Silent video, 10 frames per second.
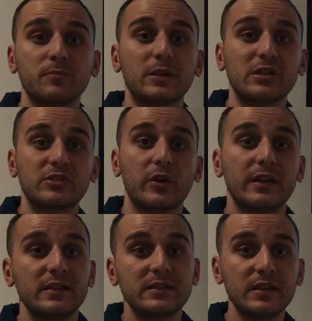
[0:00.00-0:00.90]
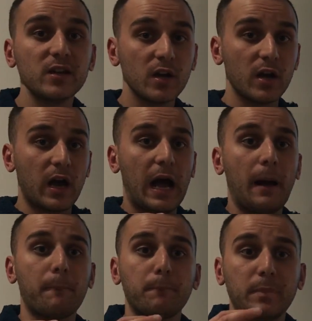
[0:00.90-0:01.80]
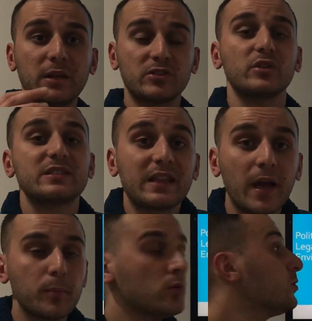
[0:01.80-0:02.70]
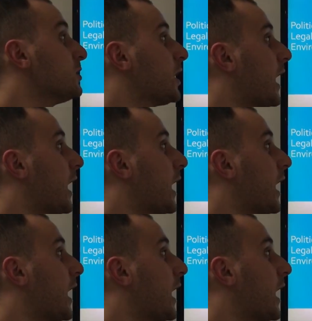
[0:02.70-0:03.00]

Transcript: being so easy, being so stable.